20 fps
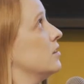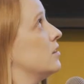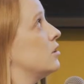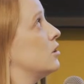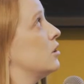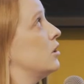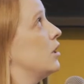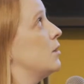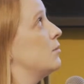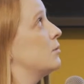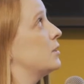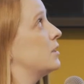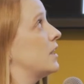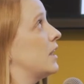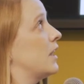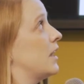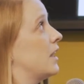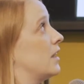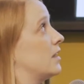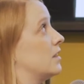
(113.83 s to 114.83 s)
to
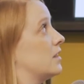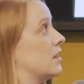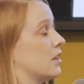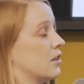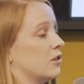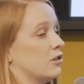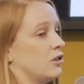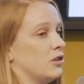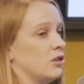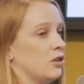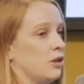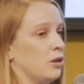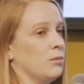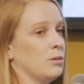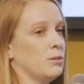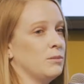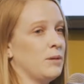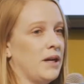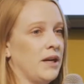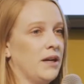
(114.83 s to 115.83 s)
imitate intelligent
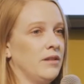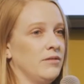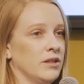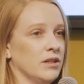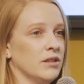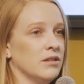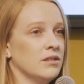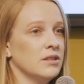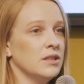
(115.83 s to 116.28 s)
human behavior.